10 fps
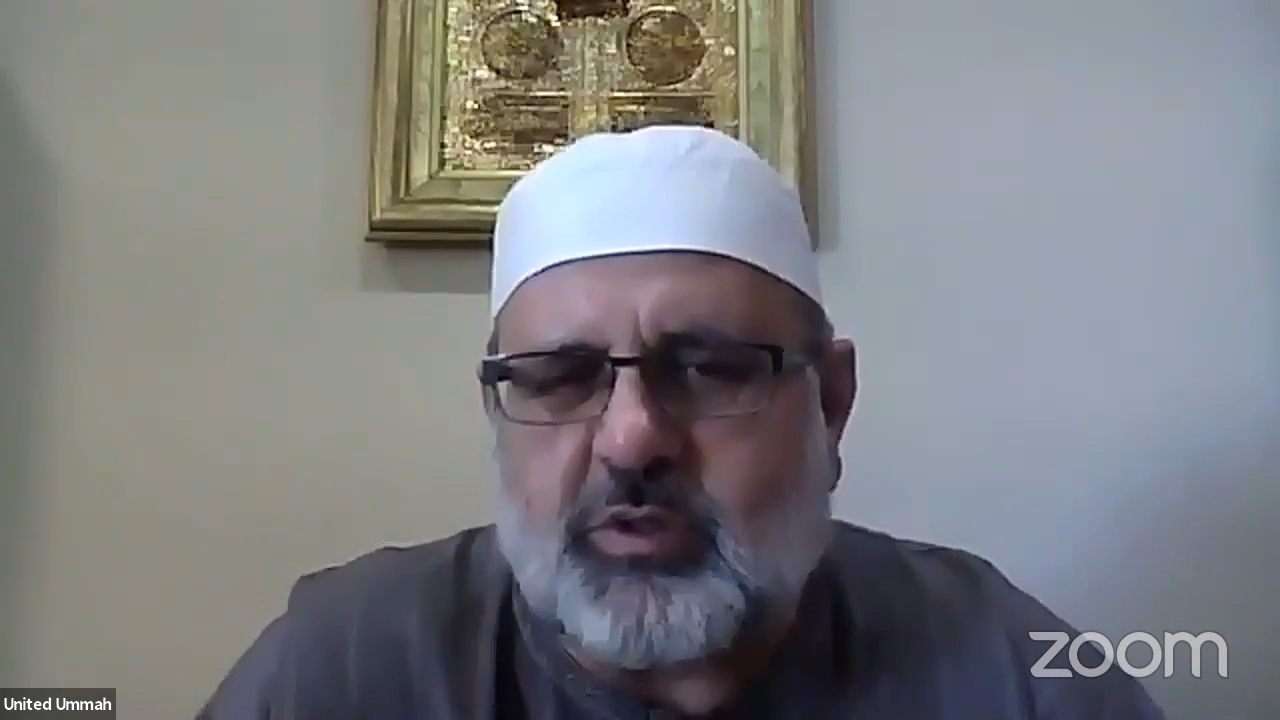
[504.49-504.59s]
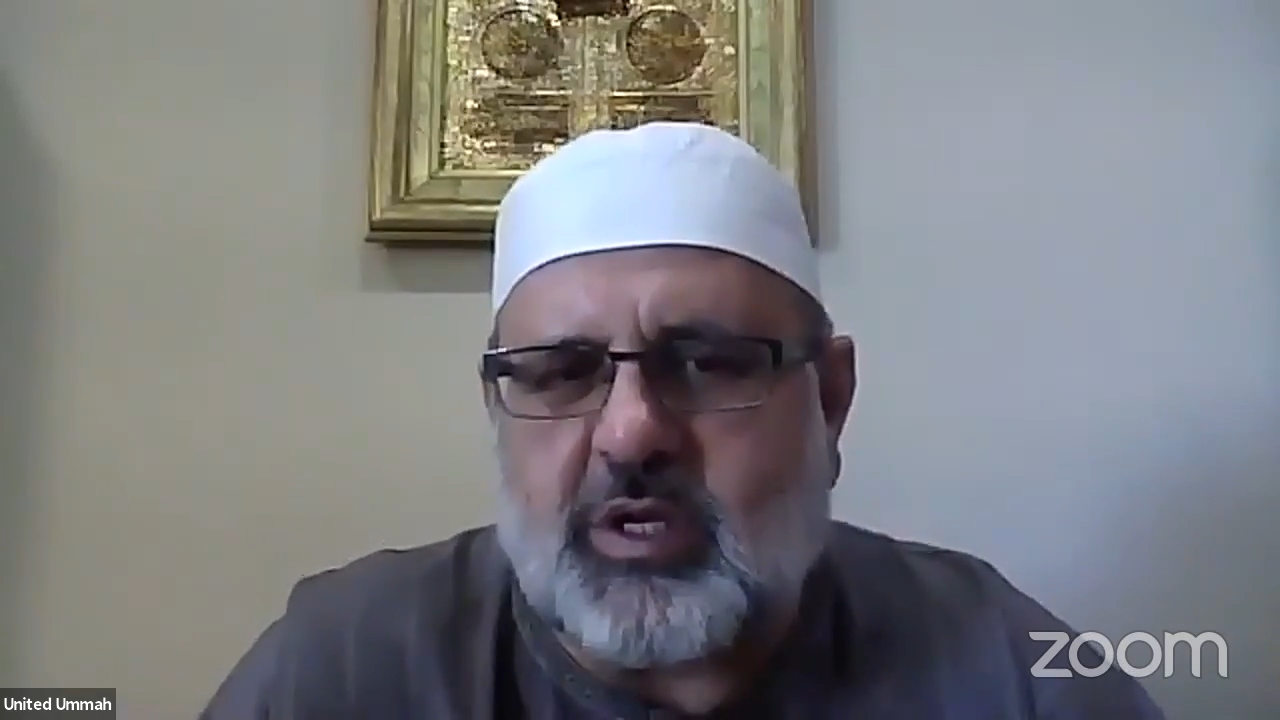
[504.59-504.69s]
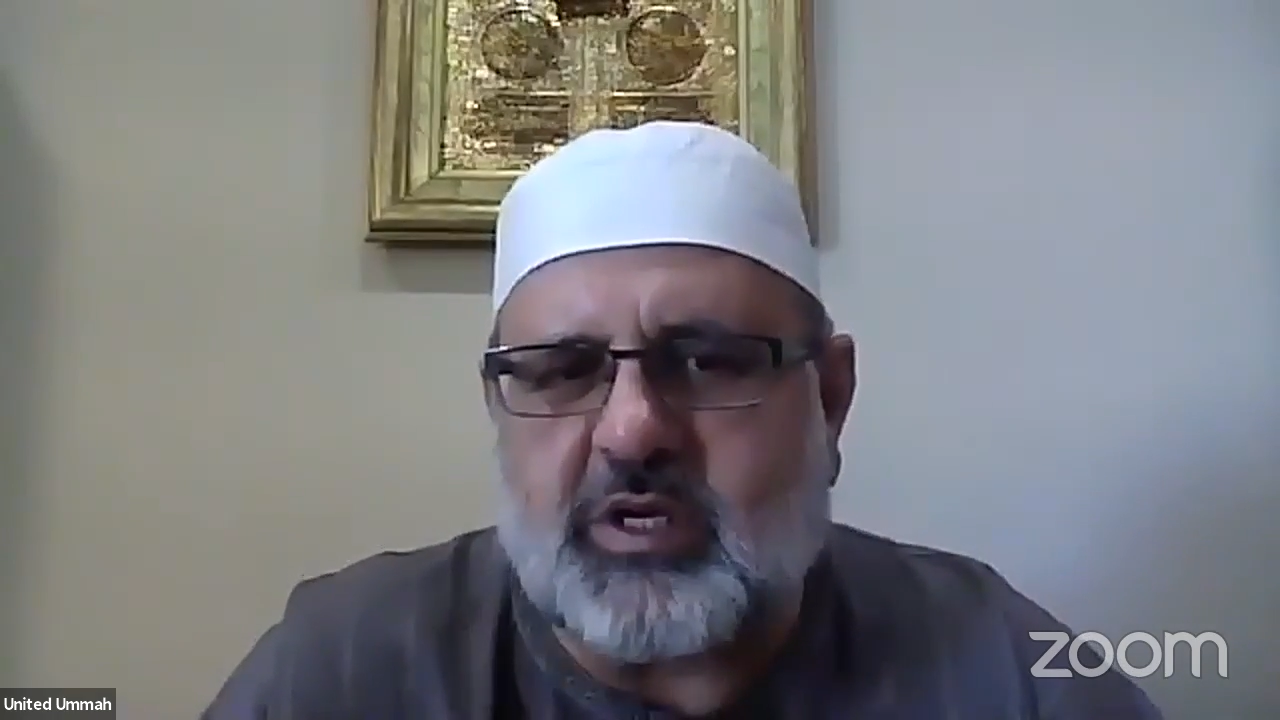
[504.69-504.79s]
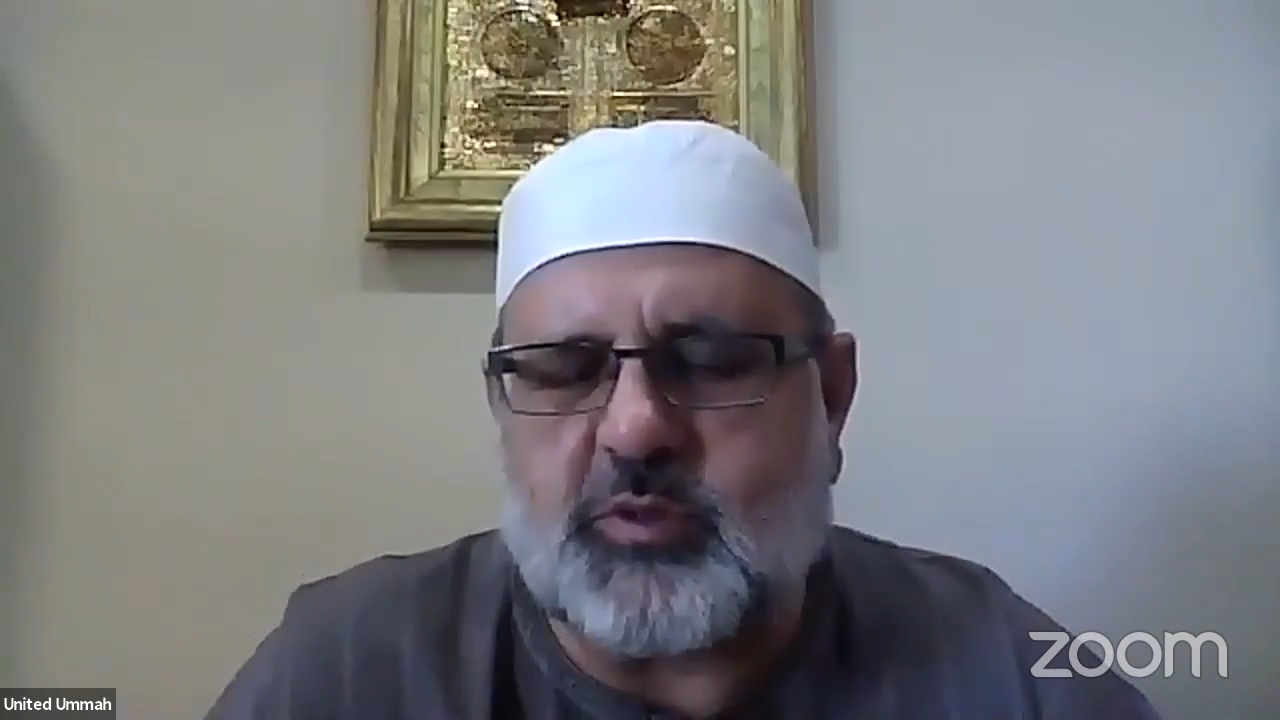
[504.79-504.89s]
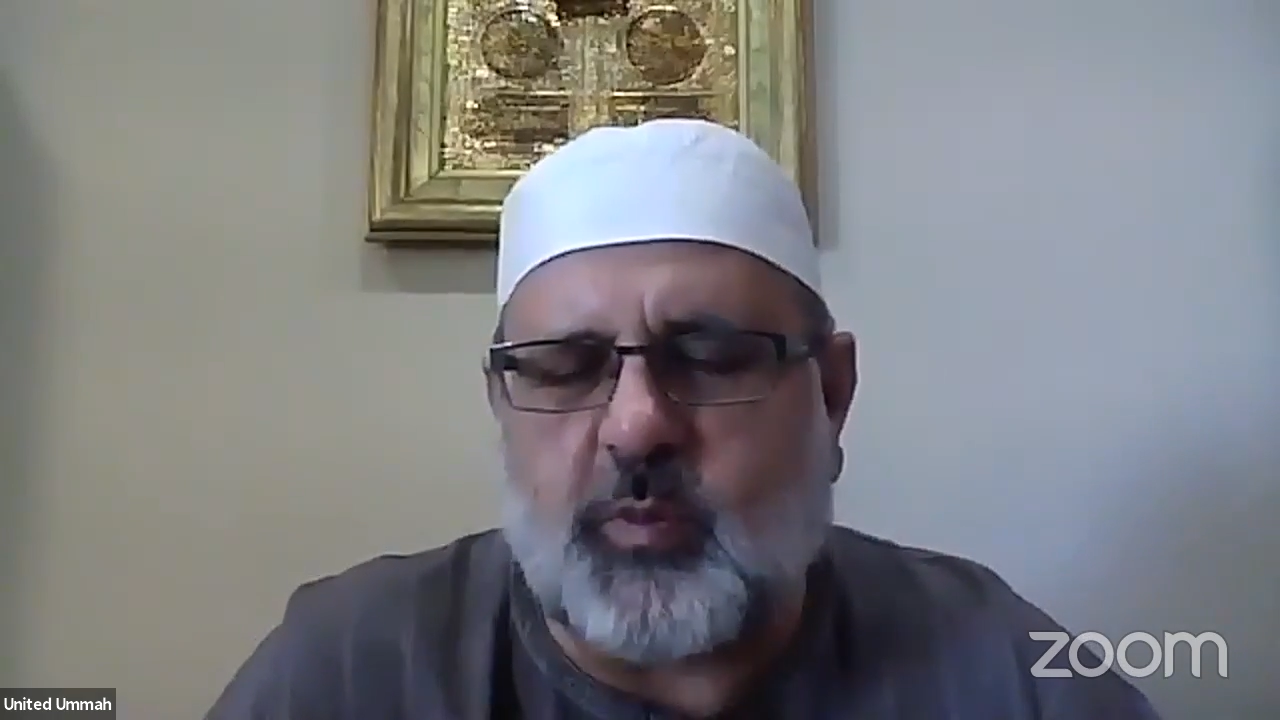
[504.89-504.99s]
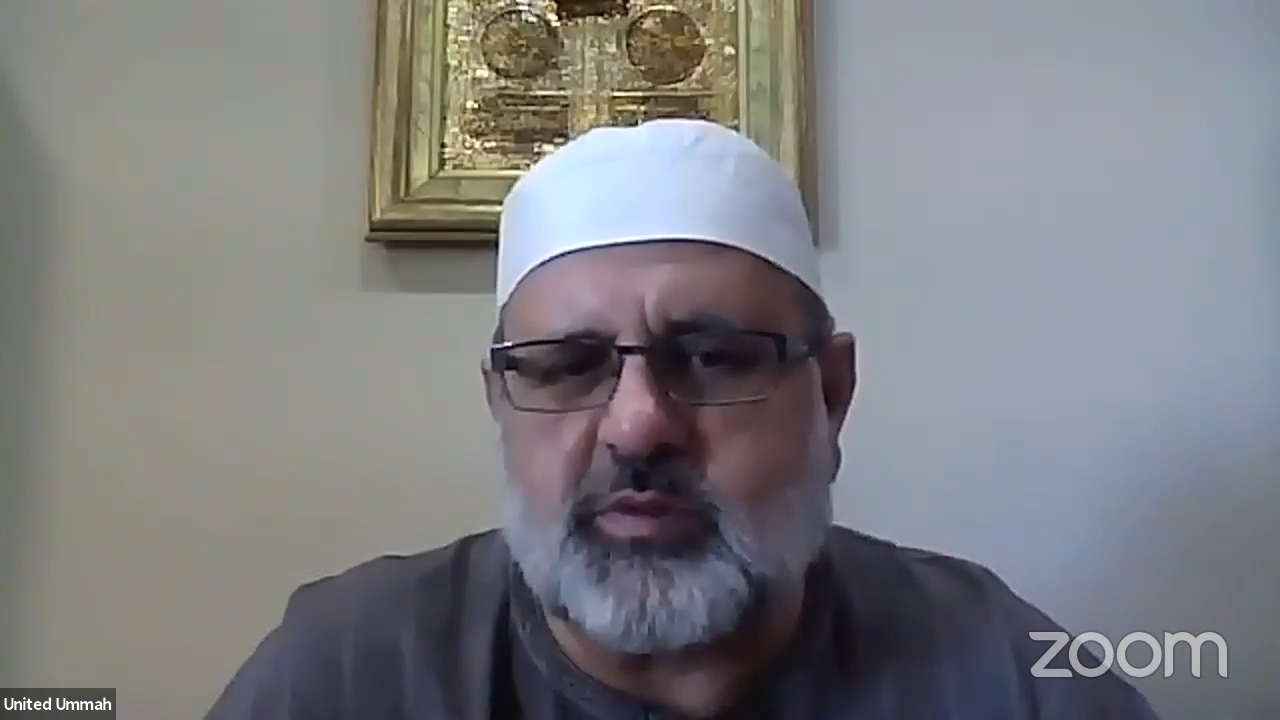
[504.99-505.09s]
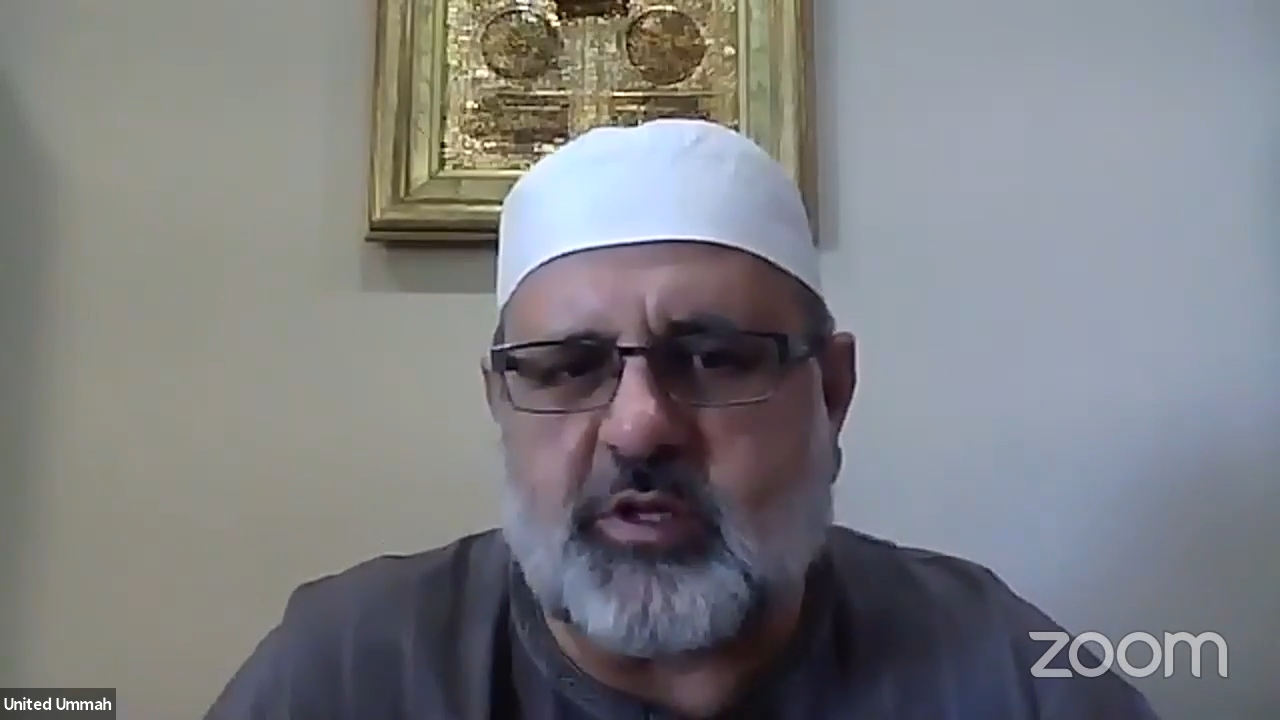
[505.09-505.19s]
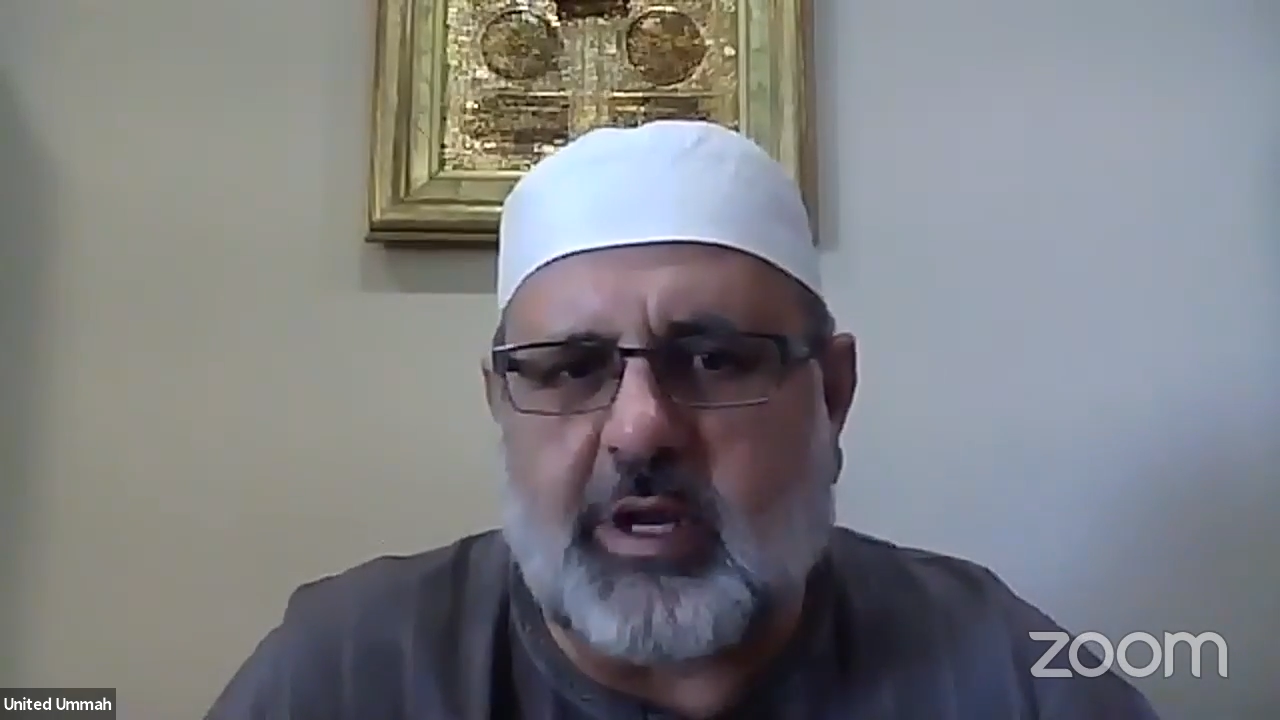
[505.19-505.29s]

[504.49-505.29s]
exposed